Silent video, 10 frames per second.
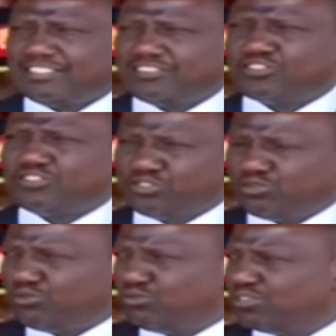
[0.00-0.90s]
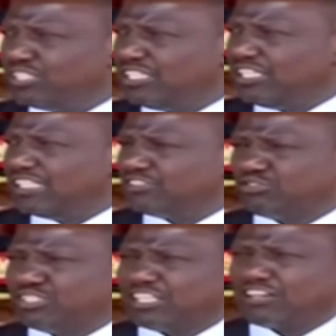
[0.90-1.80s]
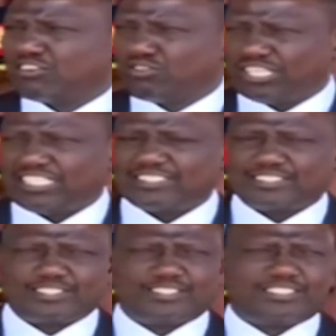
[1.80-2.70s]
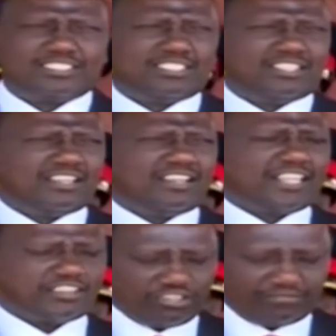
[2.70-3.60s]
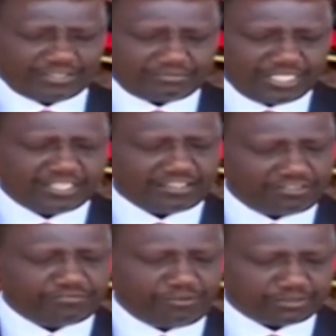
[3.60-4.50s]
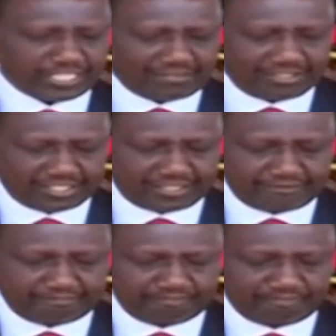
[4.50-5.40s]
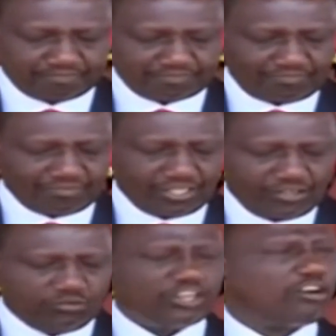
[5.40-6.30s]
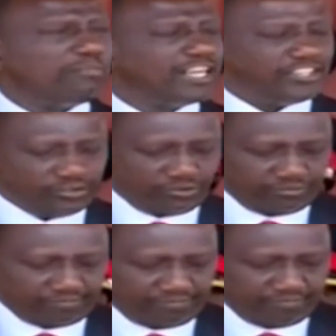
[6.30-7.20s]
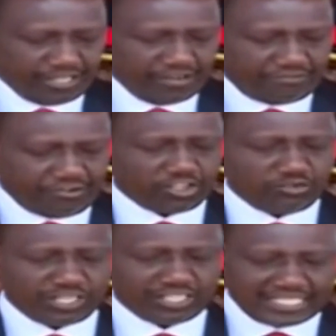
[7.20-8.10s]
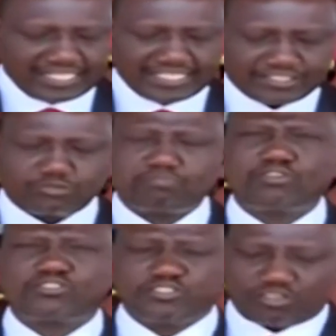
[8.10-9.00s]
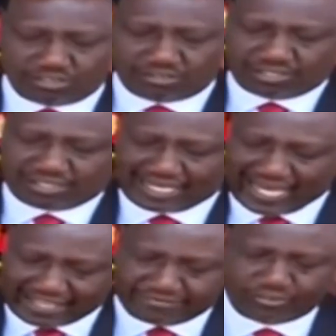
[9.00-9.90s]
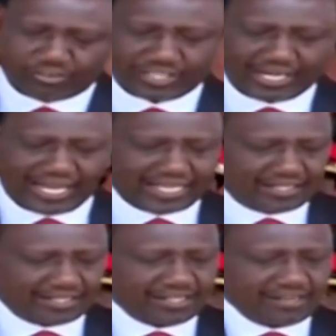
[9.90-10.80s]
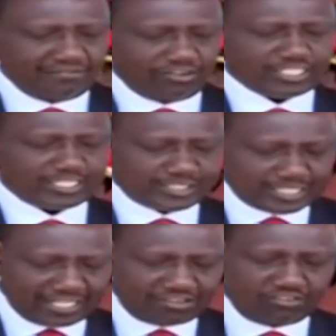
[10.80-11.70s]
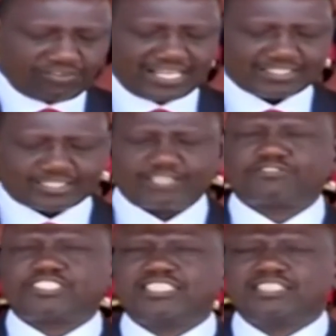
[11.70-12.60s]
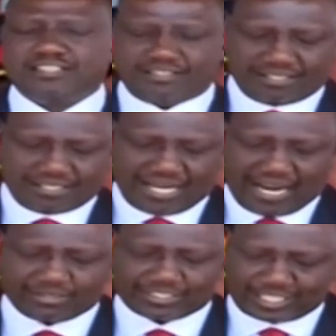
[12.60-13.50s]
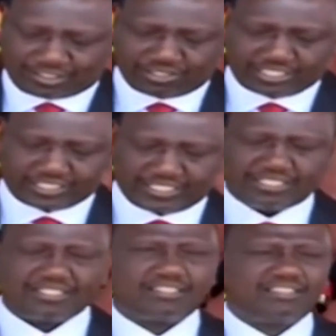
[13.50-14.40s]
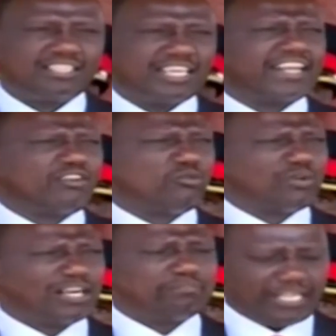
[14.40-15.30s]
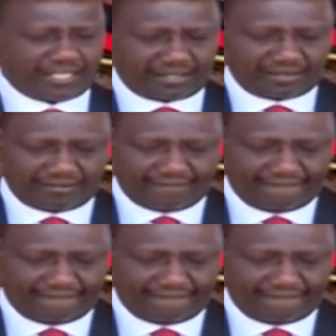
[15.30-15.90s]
to you and to your colleagues in the uniform service. We commend you for your readiness to put your life on the line for the sake of our safety, our security, and our well-being.